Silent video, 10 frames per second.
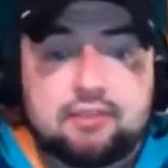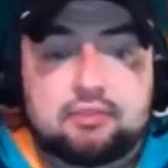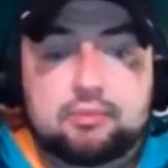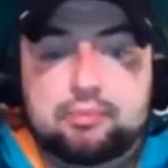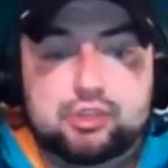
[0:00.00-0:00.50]

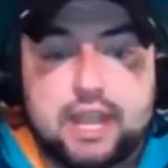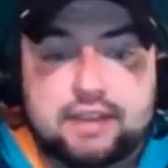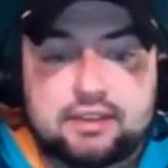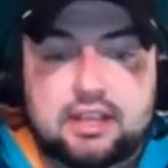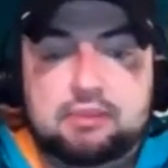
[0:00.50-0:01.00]
even
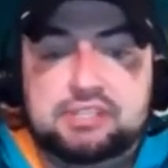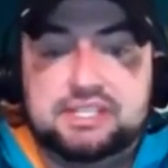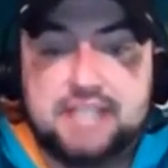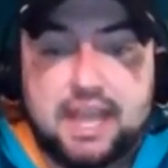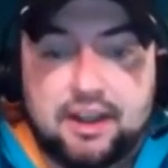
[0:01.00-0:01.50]
projected him as a
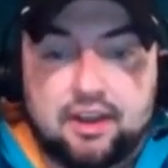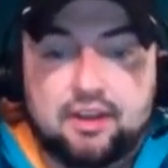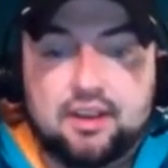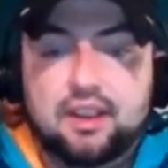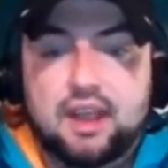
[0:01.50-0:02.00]
center
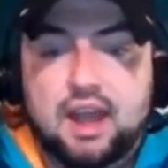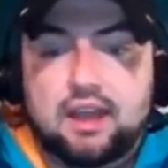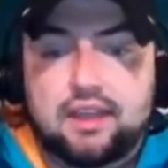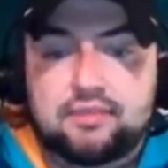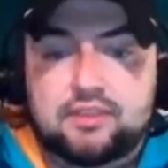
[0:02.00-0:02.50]

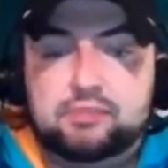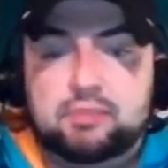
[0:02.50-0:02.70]
in this